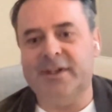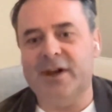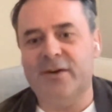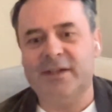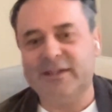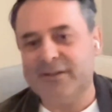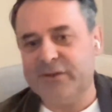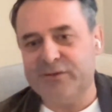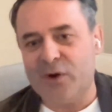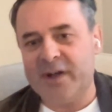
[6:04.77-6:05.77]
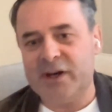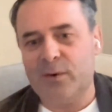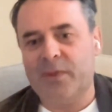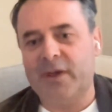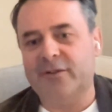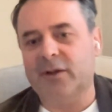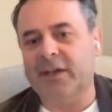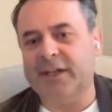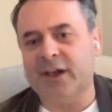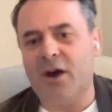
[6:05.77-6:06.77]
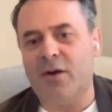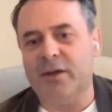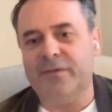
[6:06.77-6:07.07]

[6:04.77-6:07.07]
You have no idea where things are going to go.